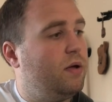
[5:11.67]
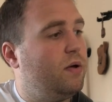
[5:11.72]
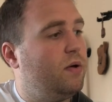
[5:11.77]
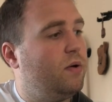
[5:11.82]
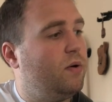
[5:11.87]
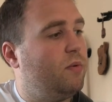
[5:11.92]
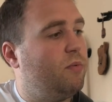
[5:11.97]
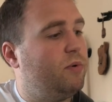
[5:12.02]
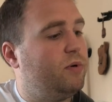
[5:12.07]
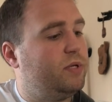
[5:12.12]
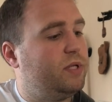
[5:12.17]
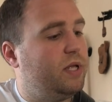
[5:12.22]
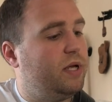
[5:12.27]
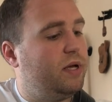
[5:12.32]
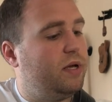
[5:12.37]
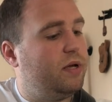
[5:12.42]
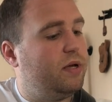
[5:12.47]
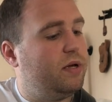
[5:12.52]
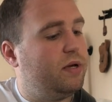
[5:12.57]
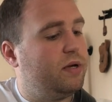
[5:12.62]
Almost
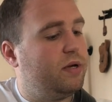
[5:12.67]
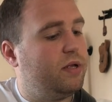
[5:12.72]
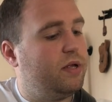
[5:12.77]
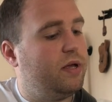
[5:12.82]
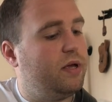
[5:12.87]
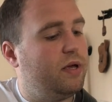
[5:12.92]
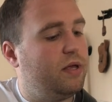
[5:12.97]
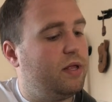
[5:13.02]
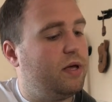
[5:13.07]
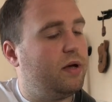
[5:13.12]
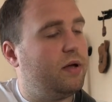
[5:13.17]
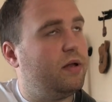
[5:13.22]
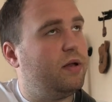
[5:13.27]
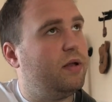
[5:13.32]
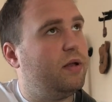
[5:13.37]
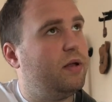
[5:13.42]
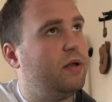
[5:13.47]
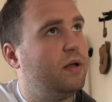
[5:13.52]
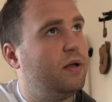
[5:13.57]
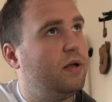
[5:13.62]
there. Can you hear that
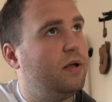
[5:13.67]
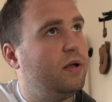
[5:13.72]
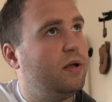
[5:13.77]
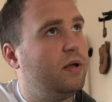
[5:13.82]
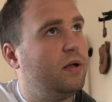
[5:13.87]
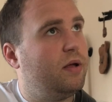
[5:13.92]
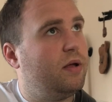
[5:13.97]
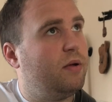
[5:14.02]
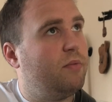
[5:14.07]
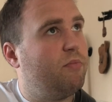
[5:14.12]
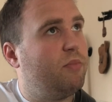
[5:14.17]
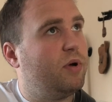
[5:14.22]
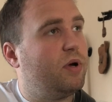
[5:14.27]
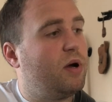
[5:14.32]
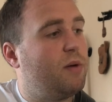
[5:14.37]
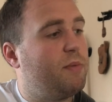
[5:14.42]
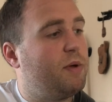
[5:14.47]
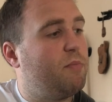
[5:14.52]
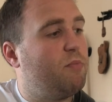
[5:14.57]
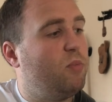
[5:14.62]

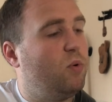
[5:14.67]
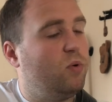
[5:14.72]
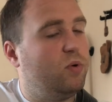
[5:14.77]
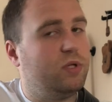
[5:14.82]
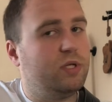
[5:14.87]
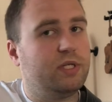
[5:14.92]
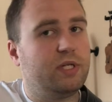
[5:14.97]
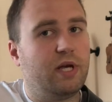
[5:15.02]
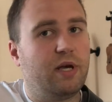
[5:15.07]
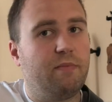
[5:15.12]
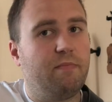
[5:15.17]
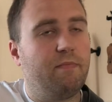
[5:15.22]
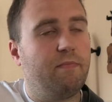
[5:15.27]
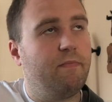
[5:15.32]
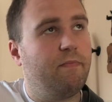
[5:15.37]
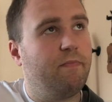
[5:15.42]
becoming more the same?